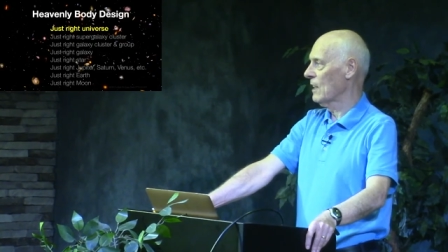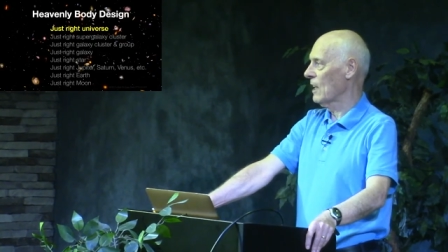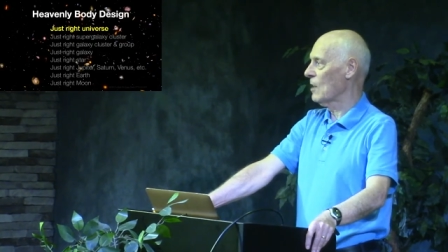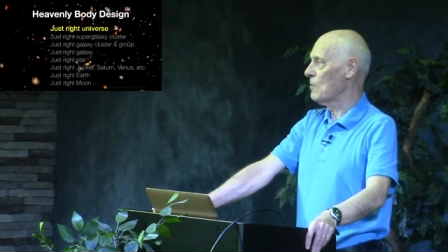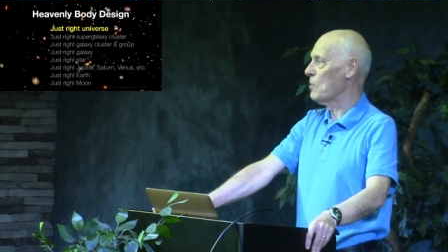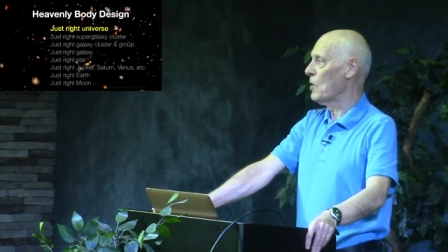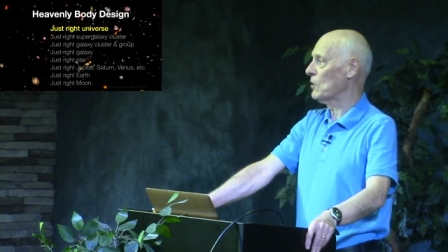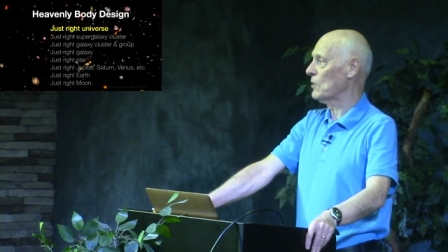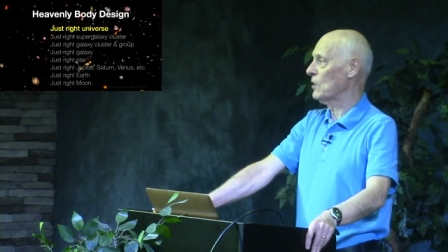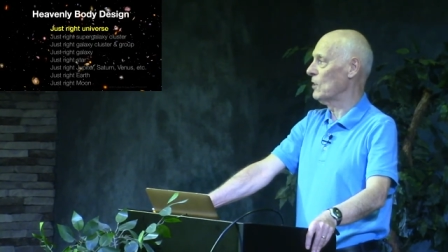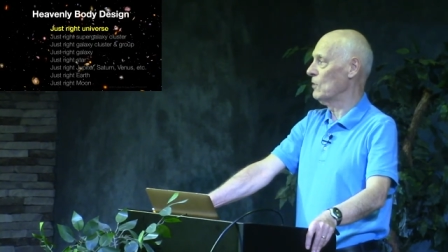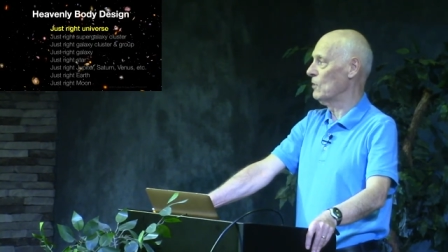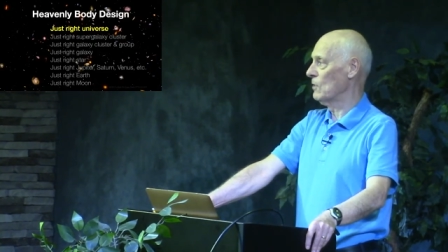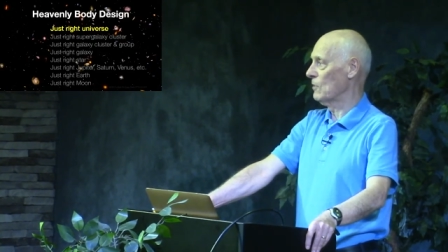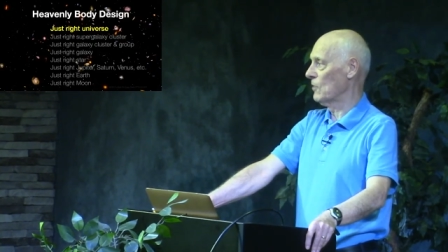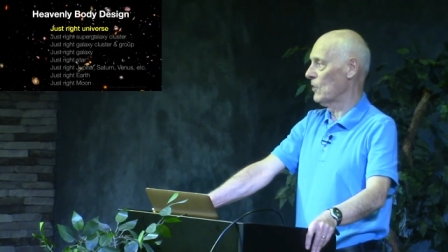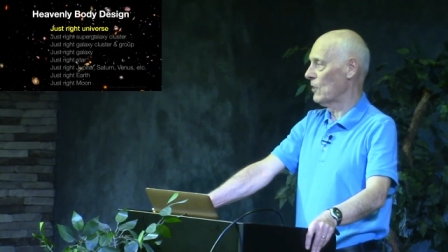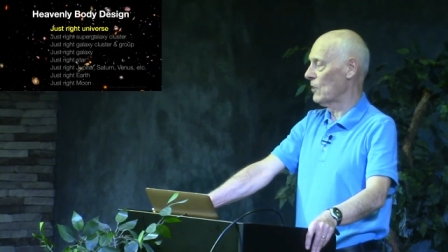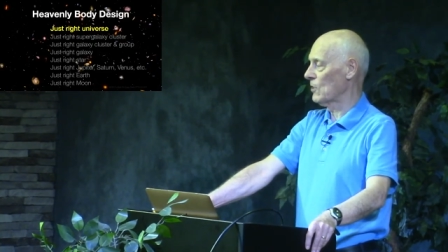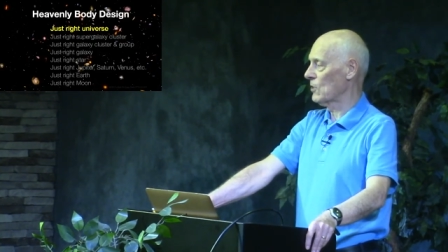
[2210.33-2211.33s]
about the
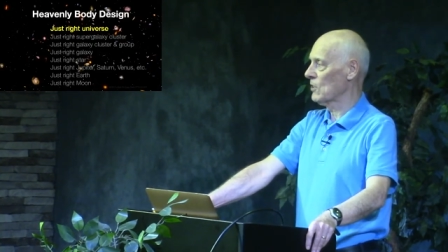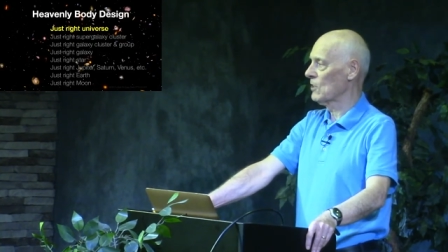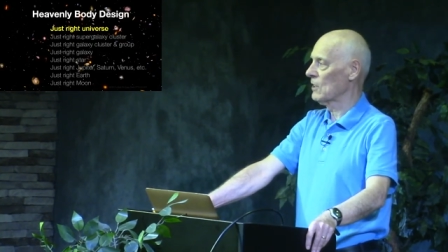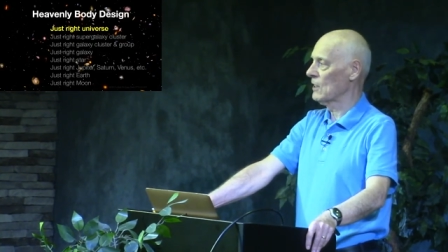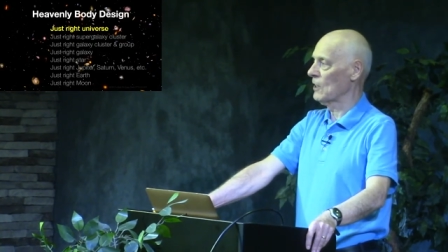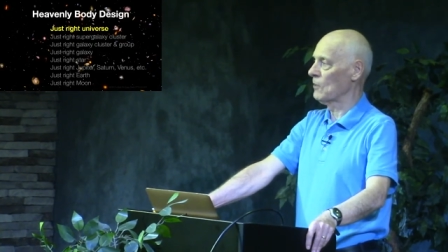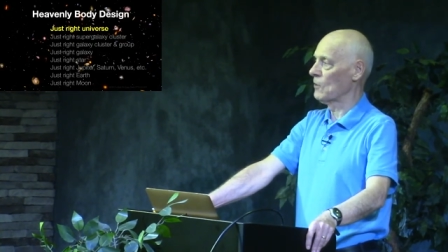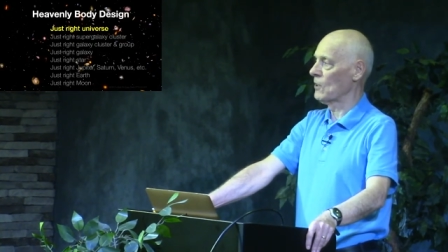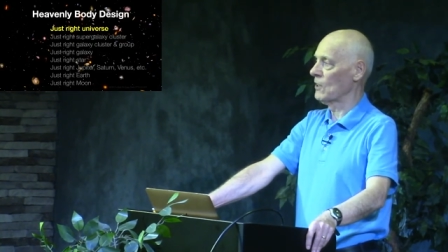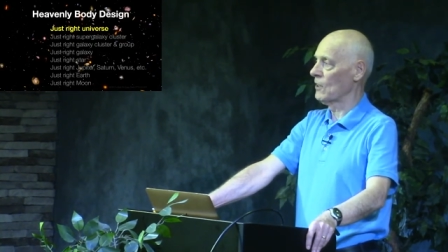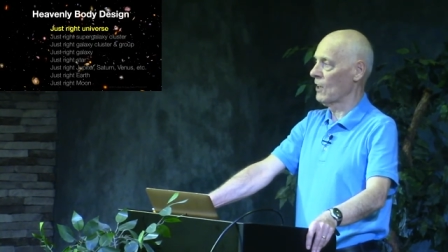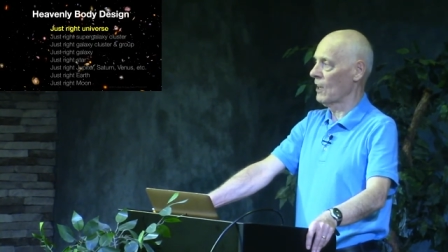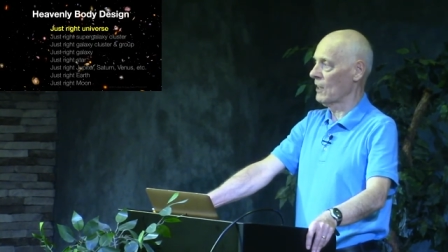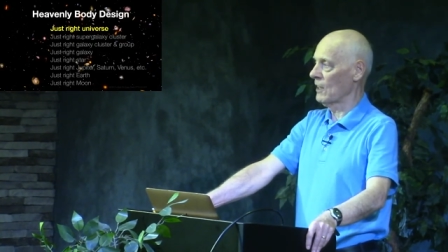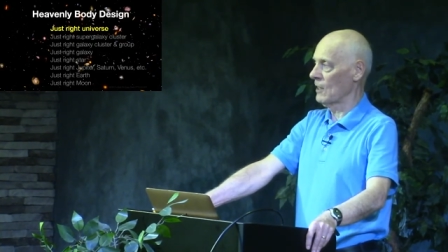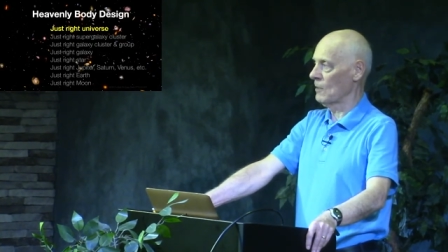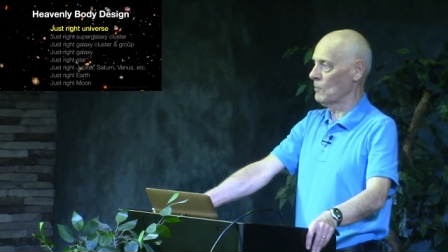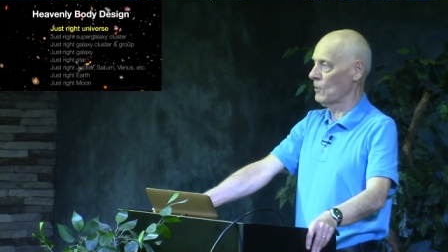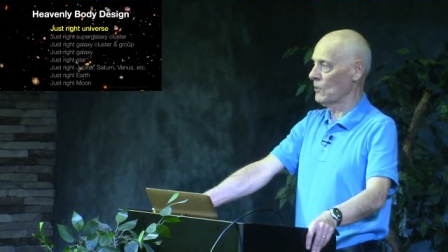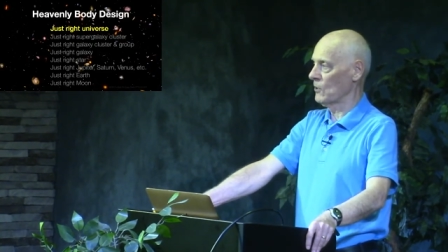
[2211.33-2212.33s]
universe that we're not
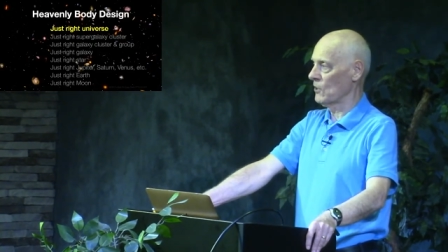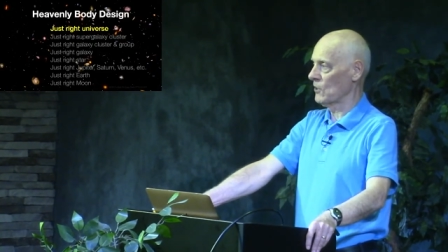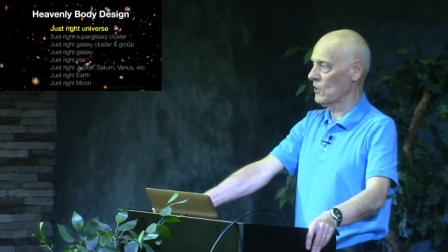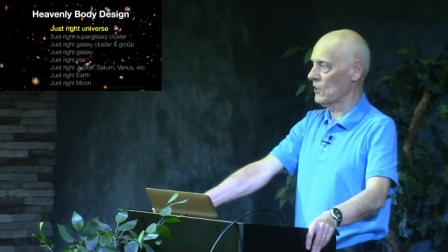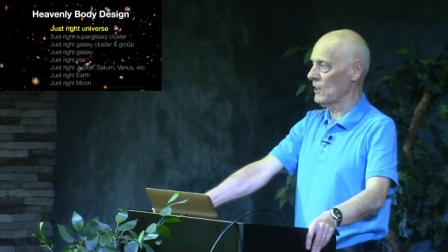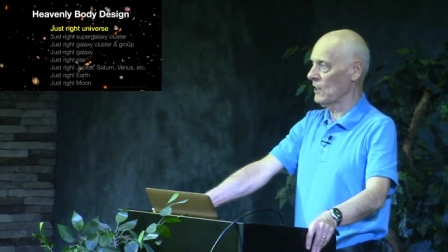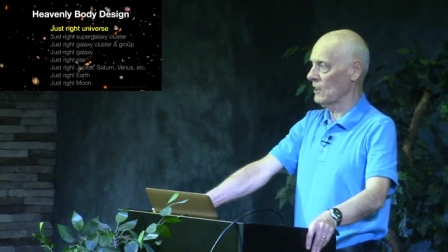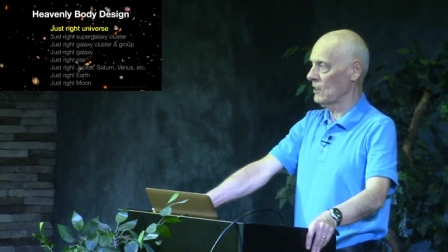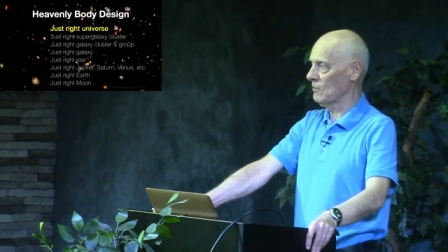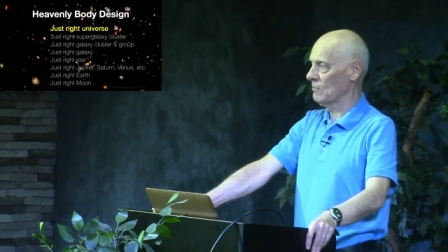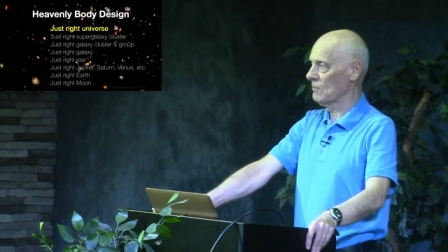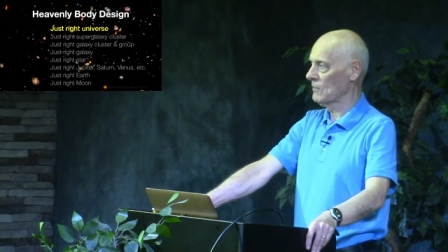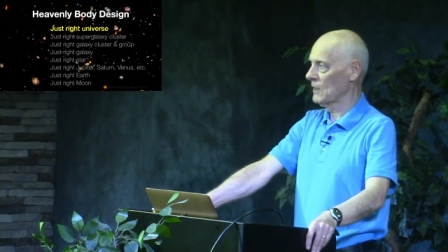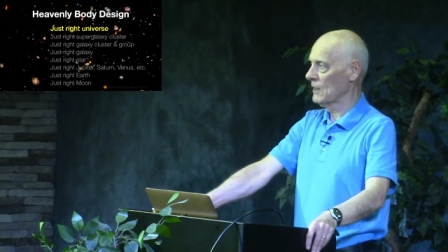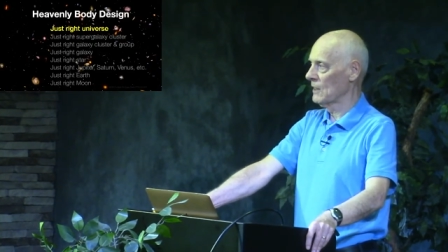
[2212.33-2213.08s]
able to see.